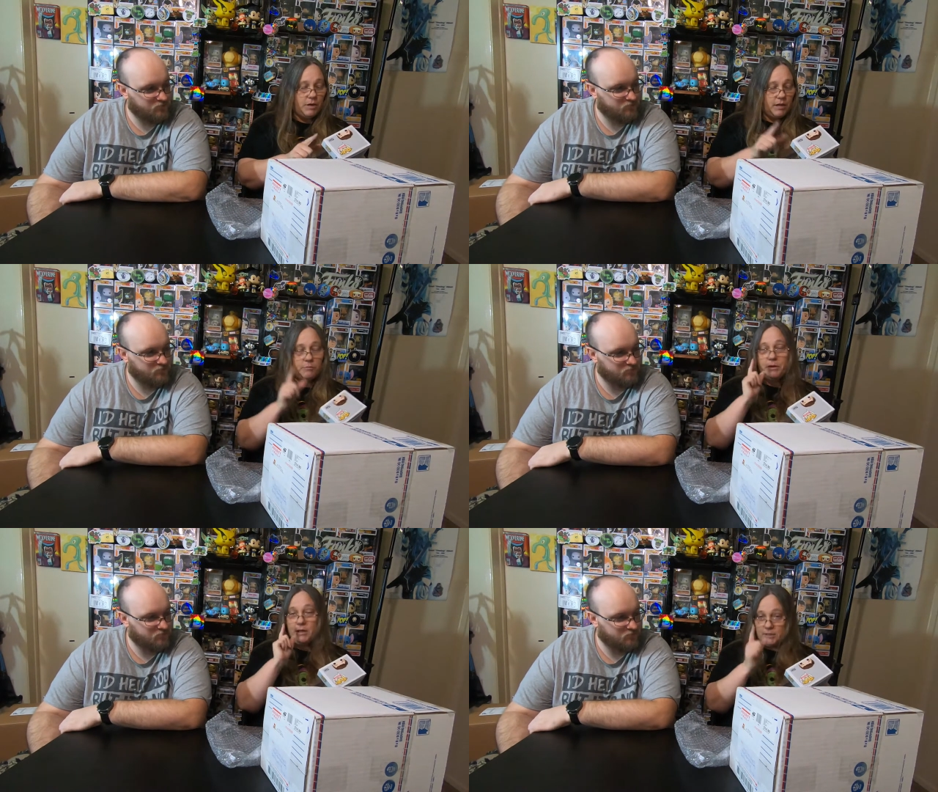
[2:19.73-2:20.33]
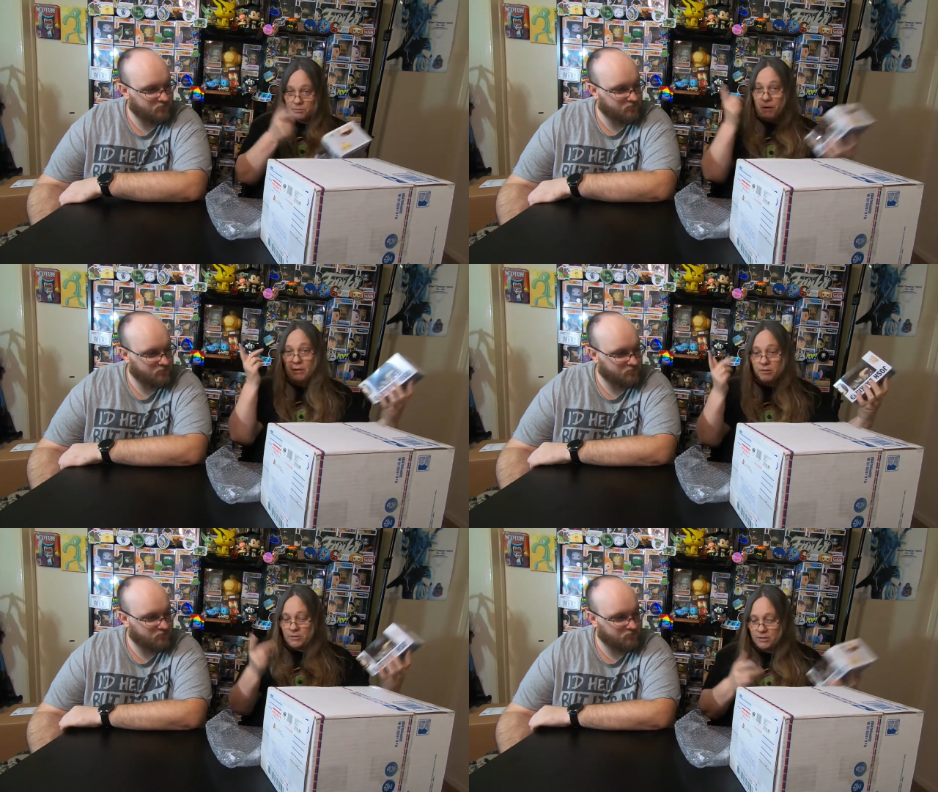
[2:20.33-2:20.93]
Speaker 1: Big because
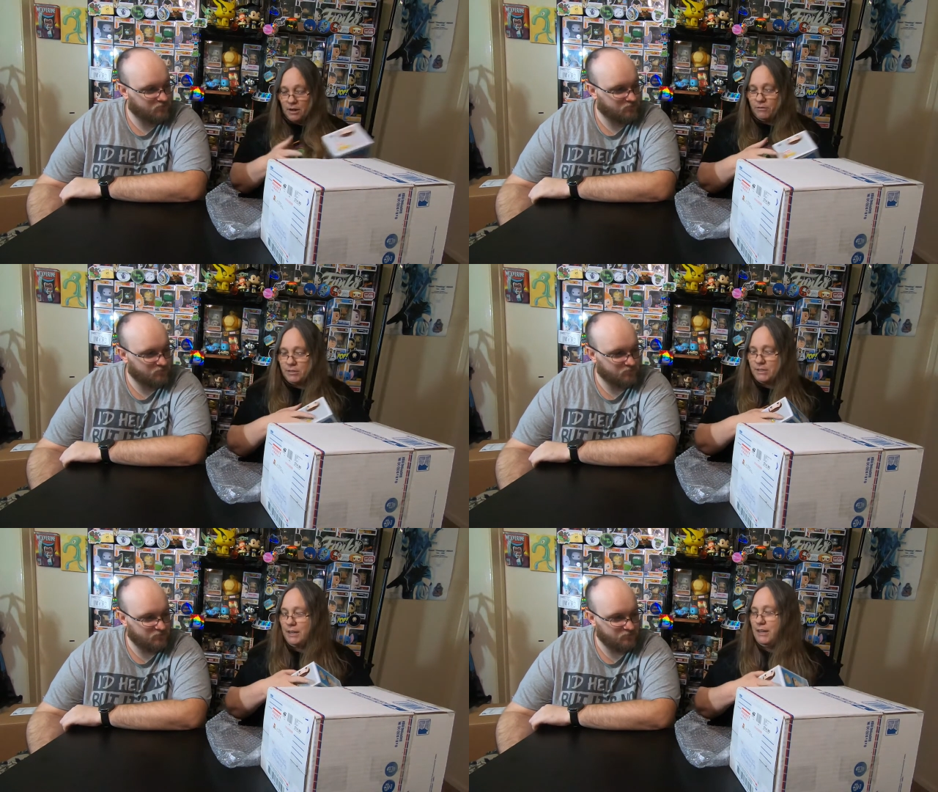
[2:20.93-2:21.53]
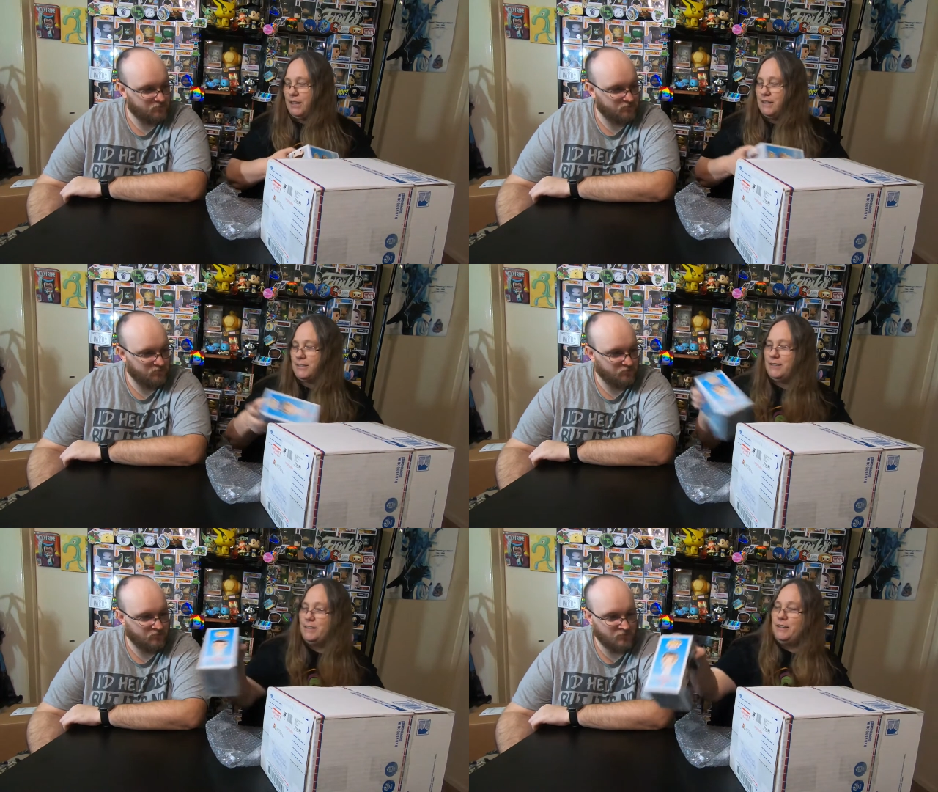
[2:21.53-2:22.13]
Spectre's never seen it.
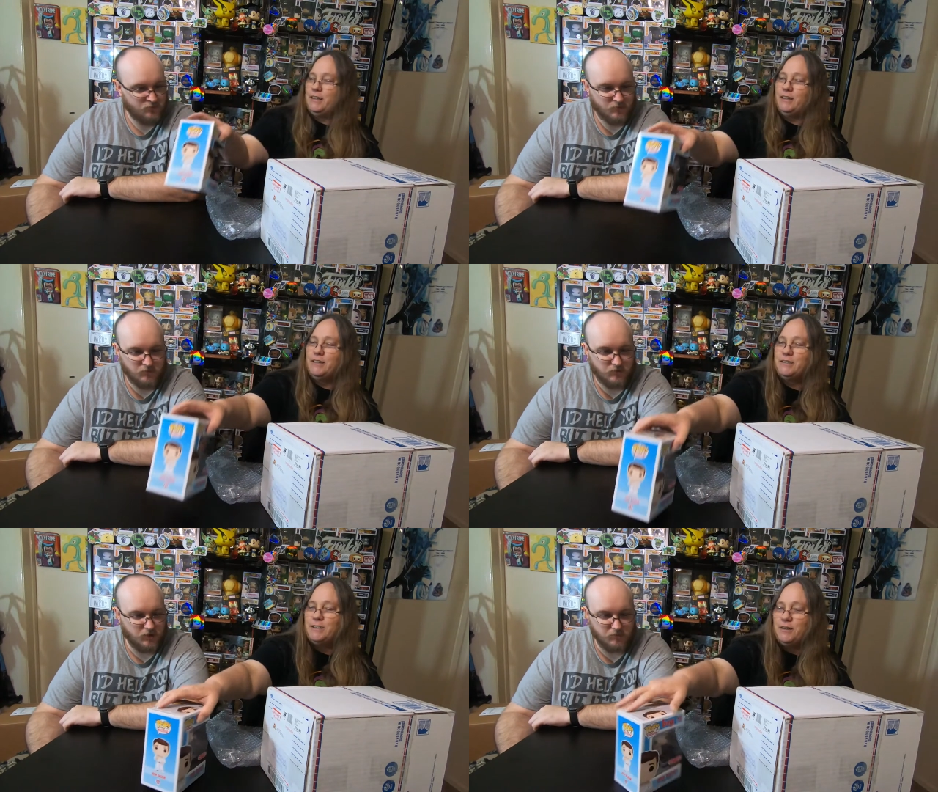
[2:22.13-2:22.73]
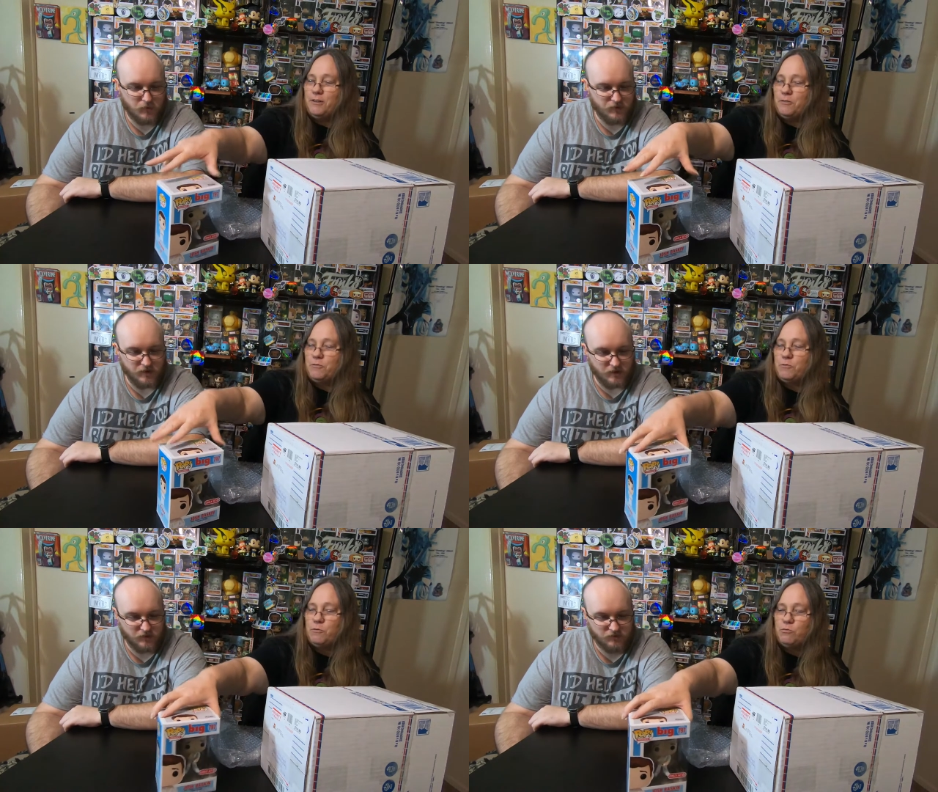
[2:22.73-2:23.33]
Speaker 2: So oh, movie
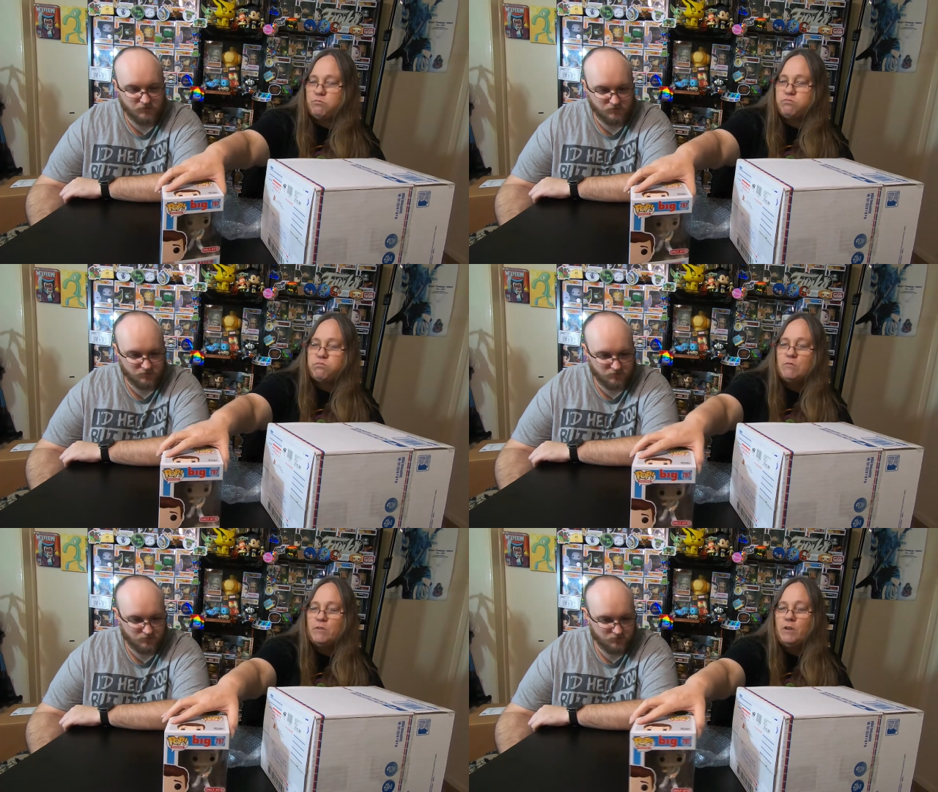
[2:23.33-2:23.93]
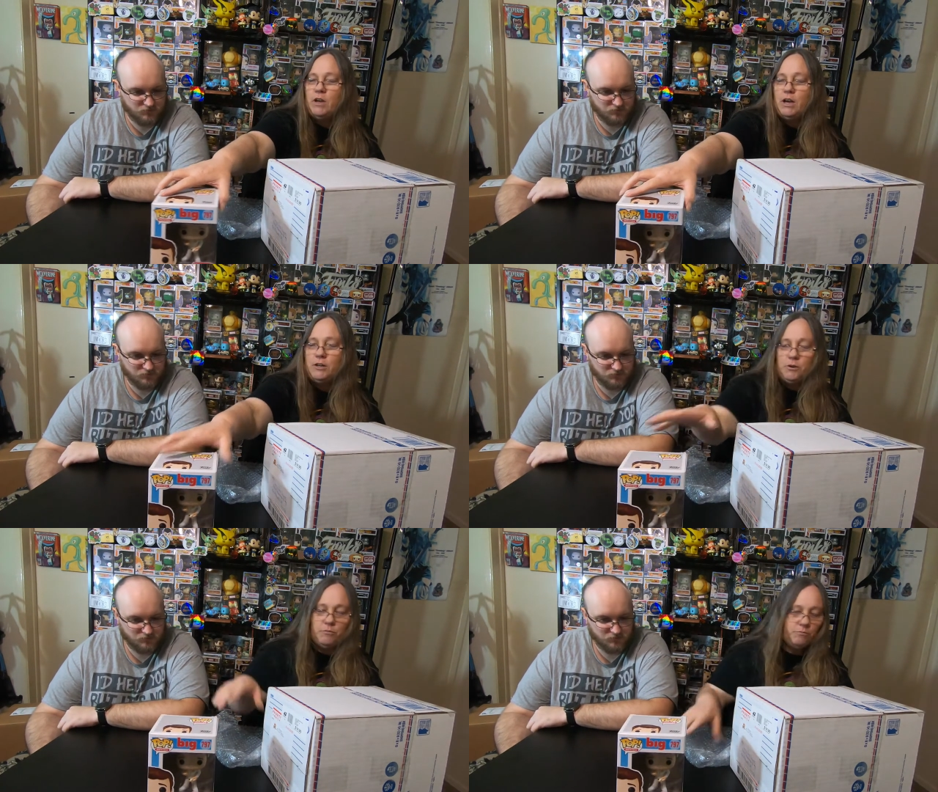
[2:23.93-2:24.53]
guy.
Speaker 1: I
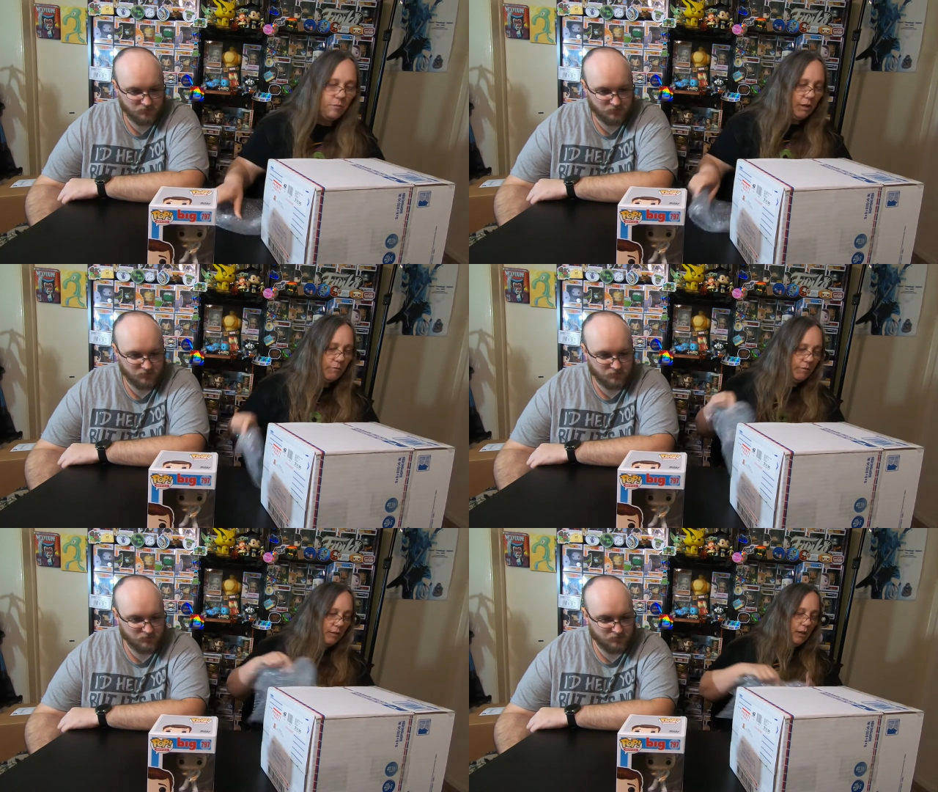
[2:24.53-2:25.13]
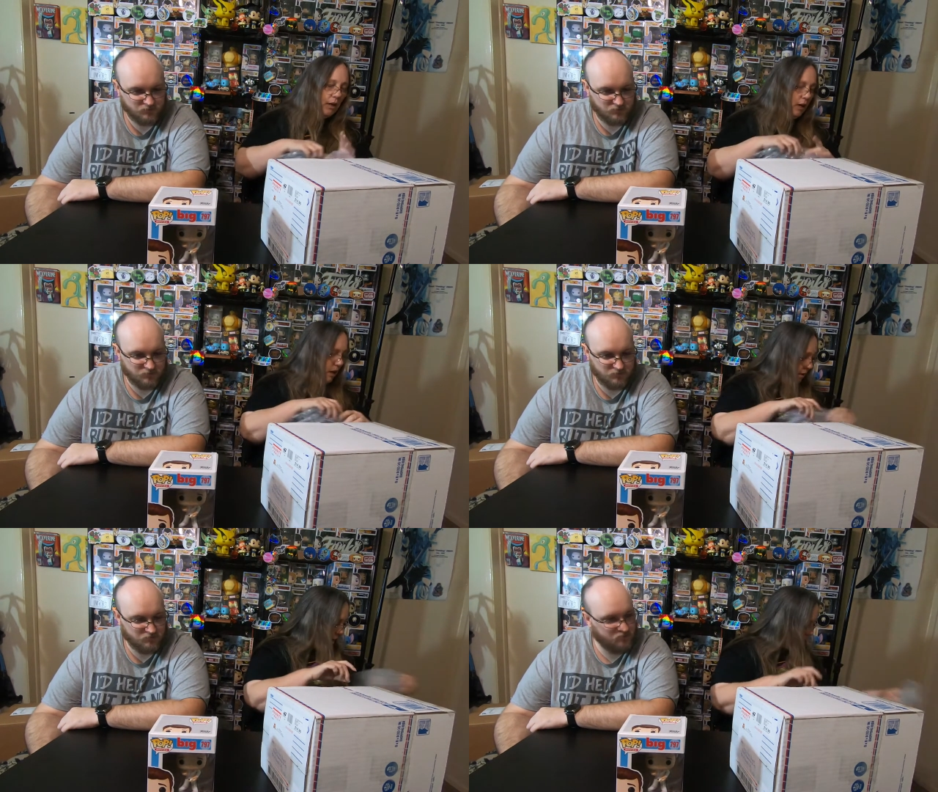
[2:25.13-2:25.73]
know, but
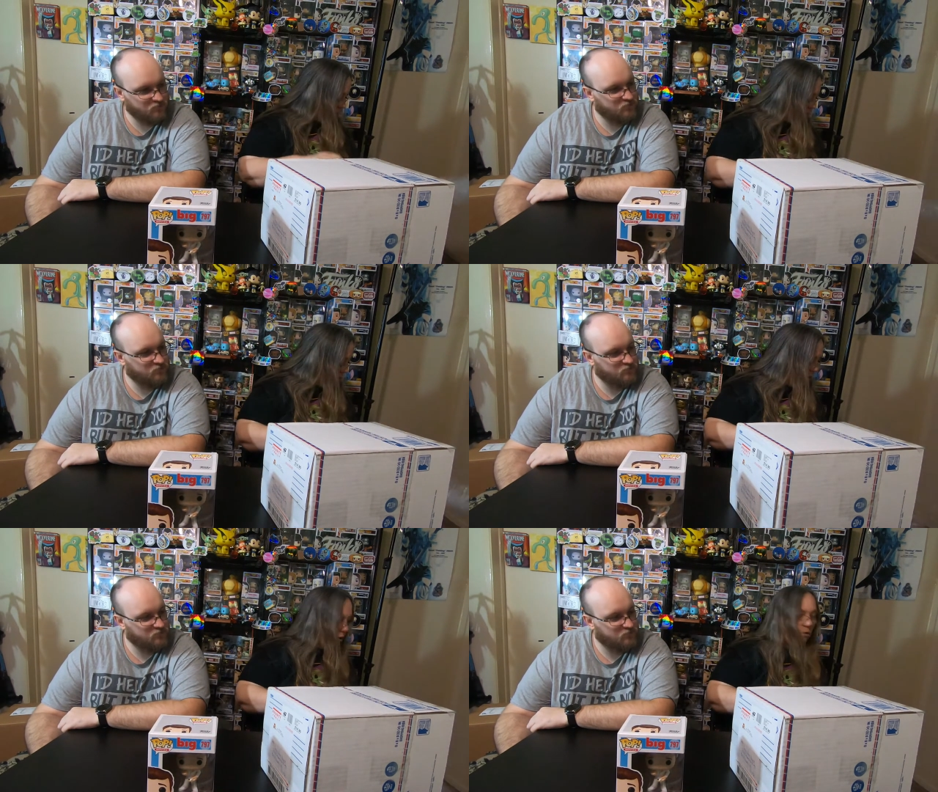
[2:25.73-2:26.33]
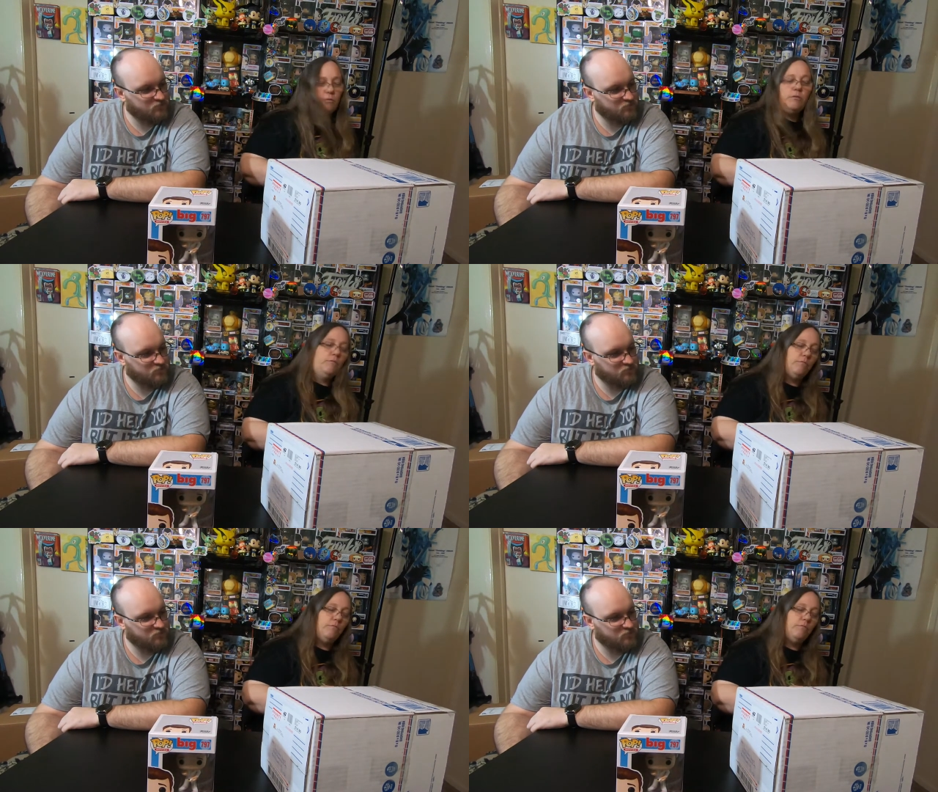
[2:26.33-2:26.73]
alright, so